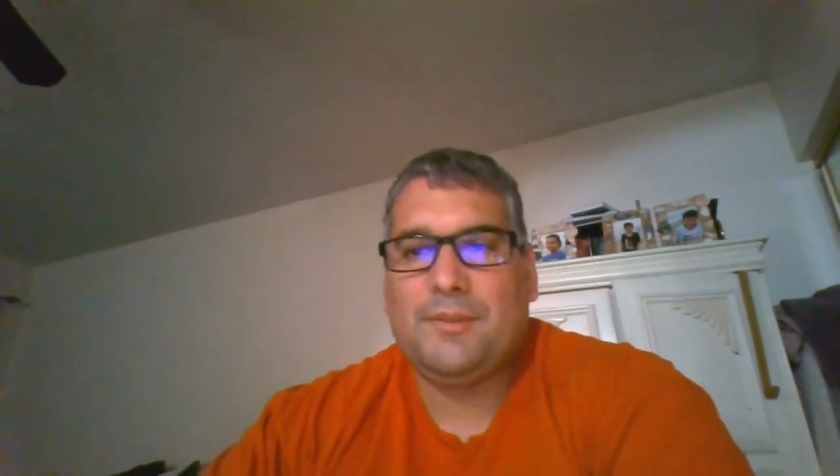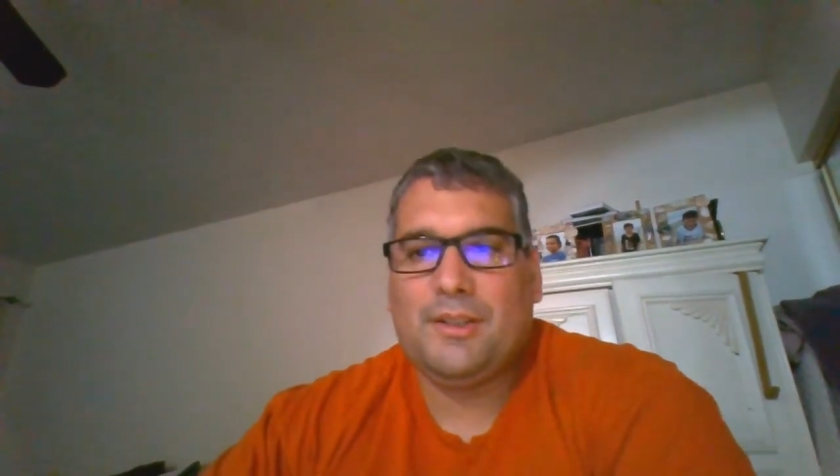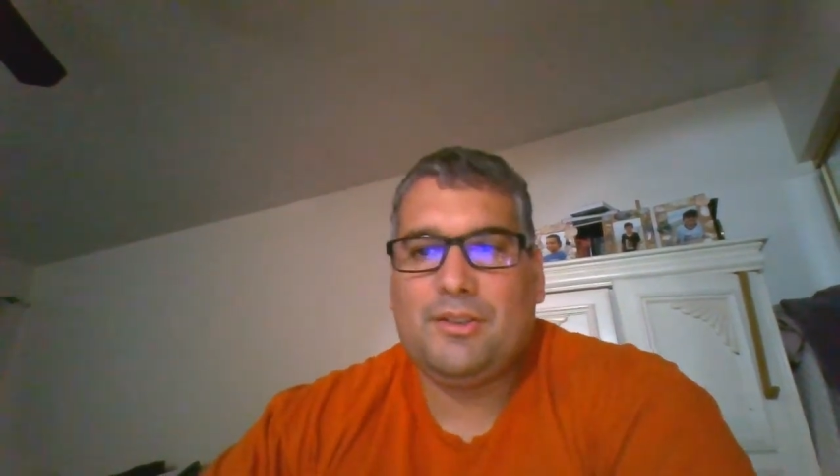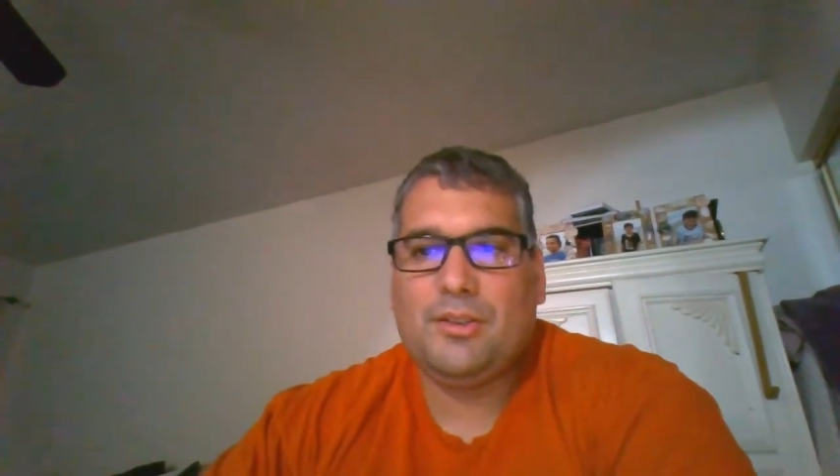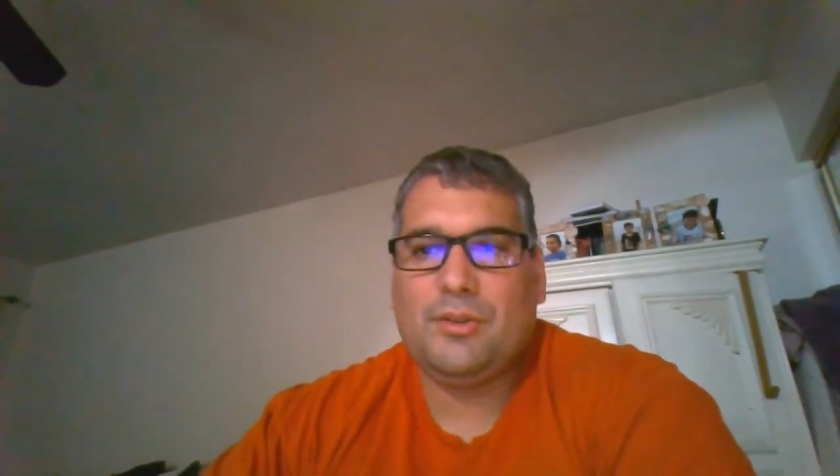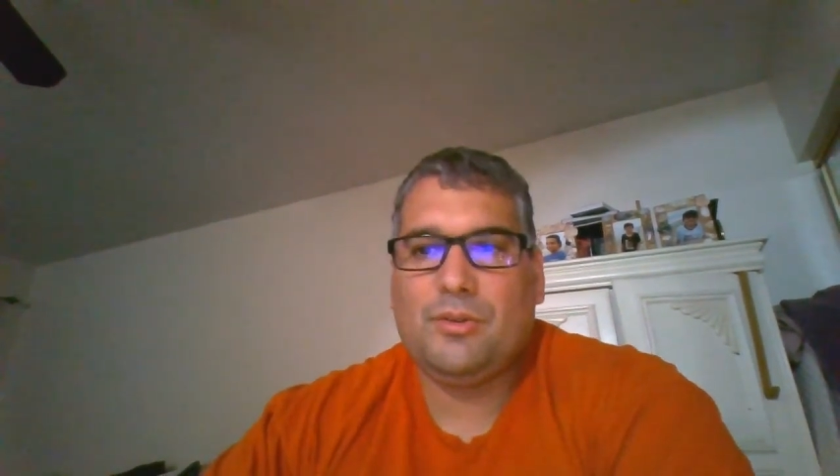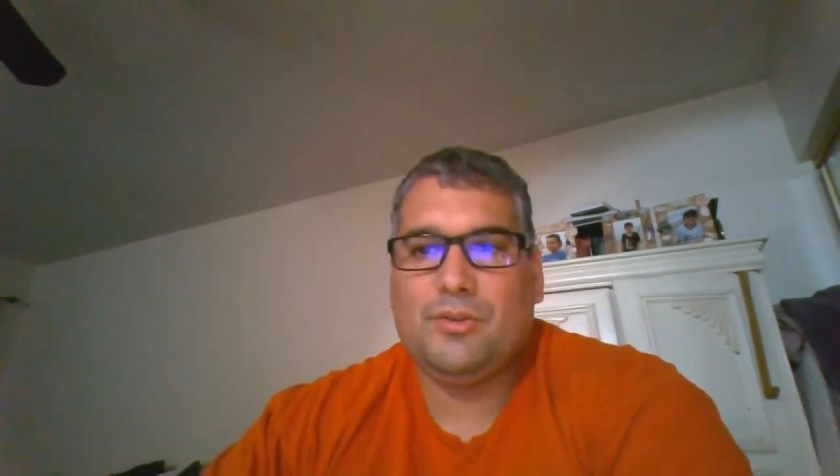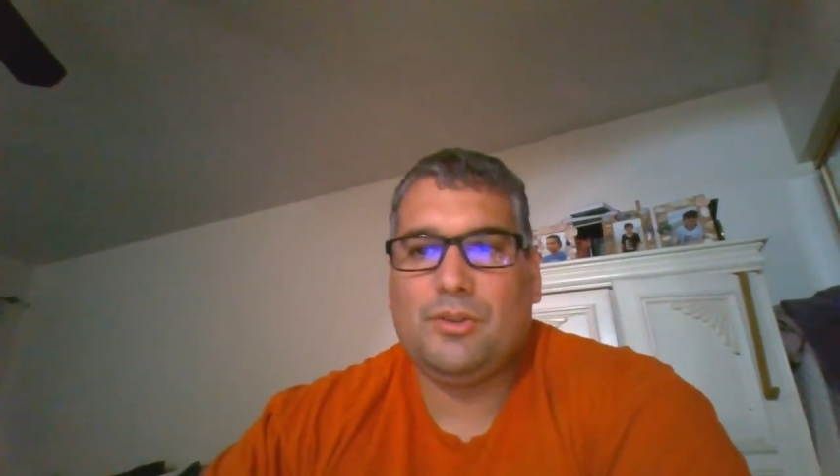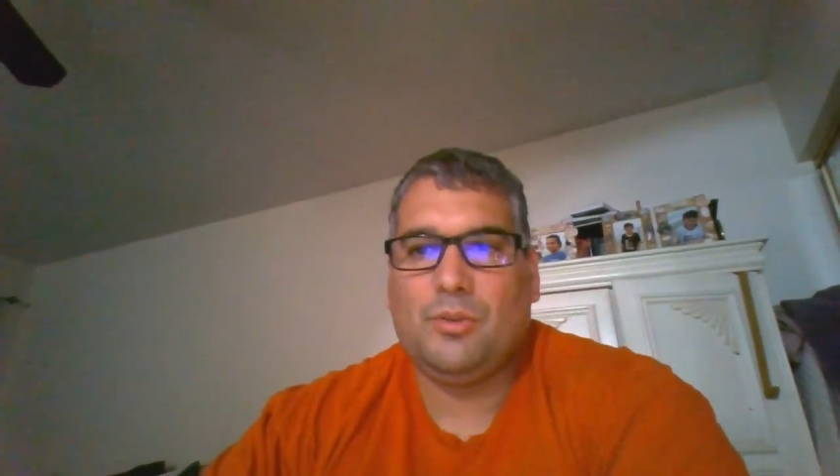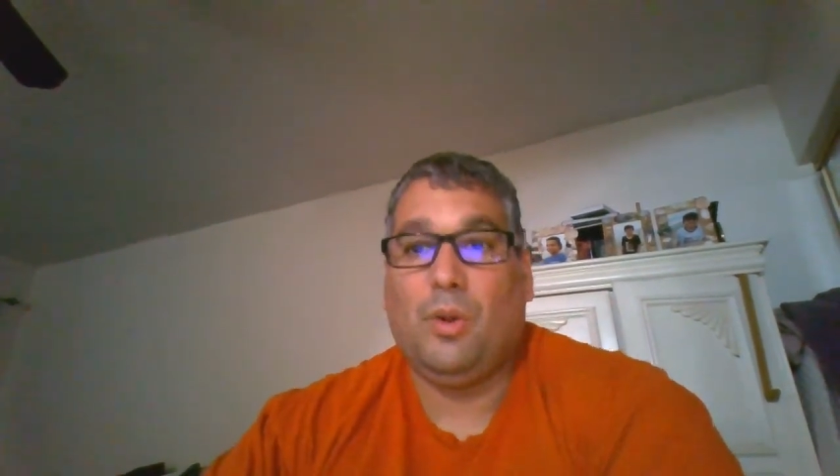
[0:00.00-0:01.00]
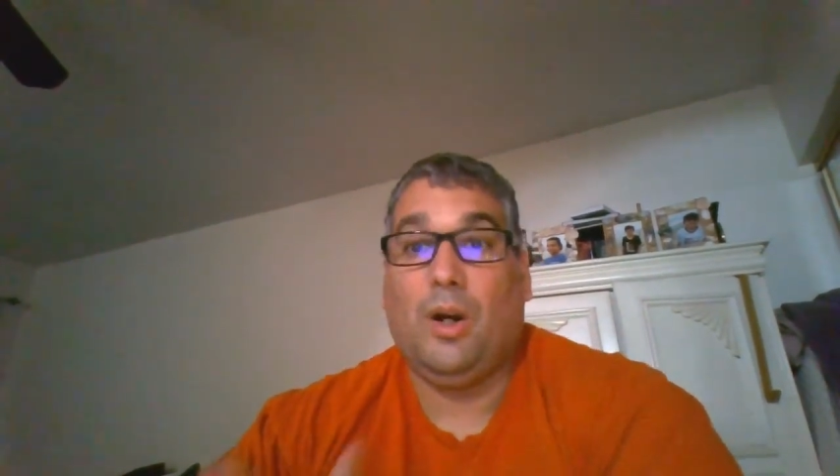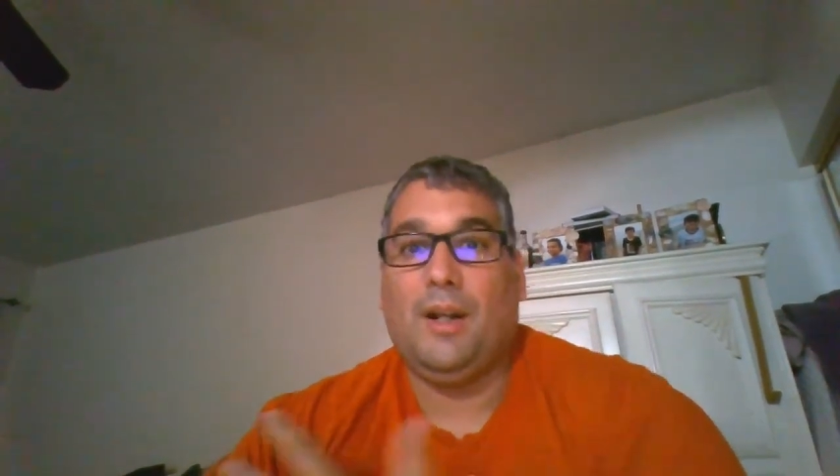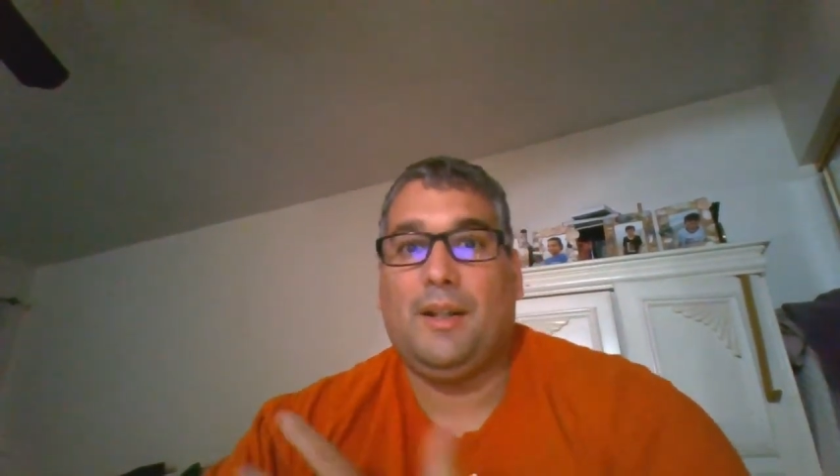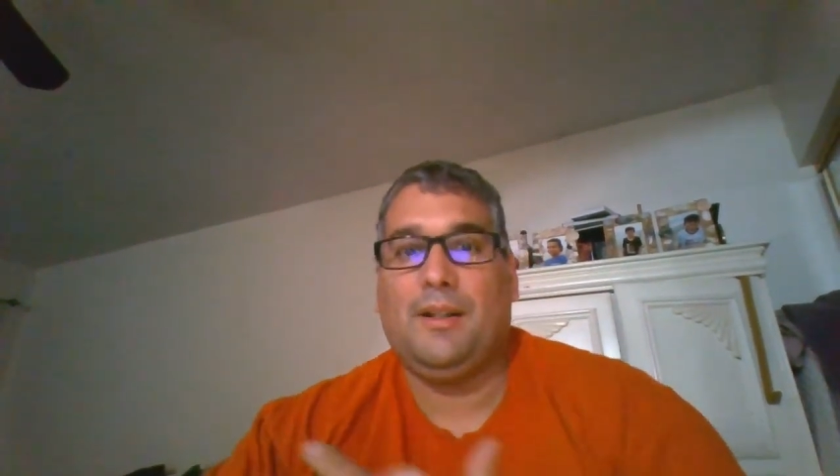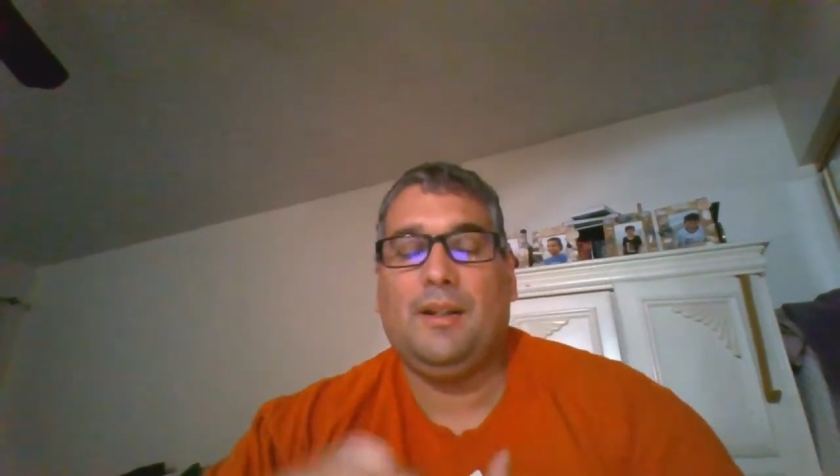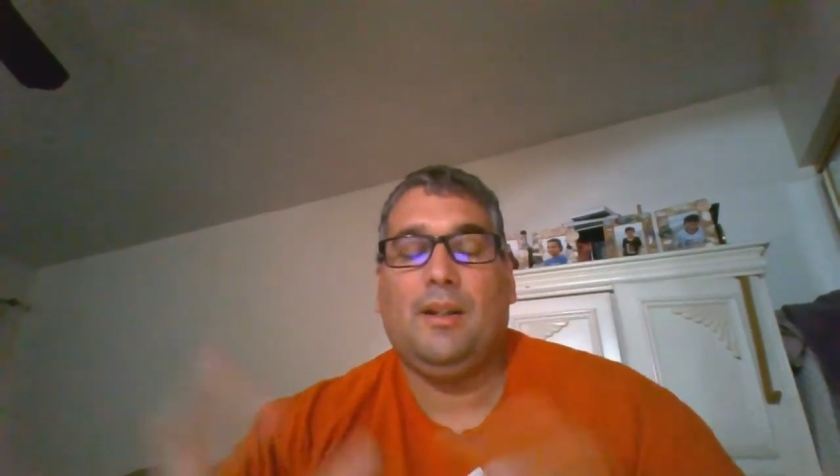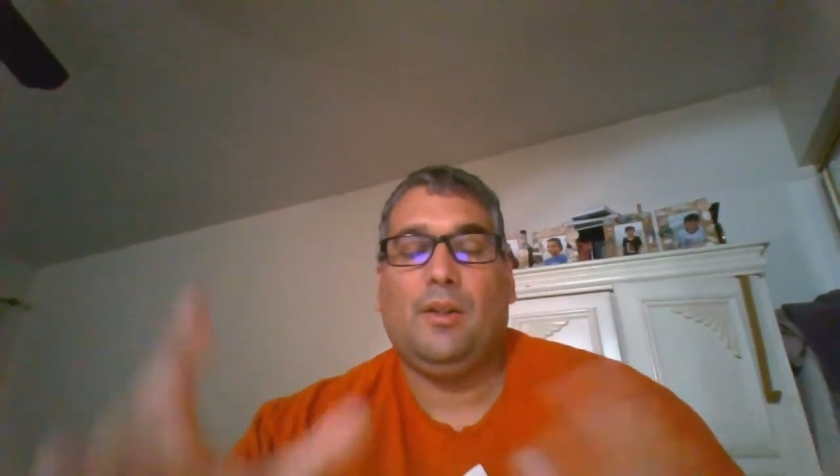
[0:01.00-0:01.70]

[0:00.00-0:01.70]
into one,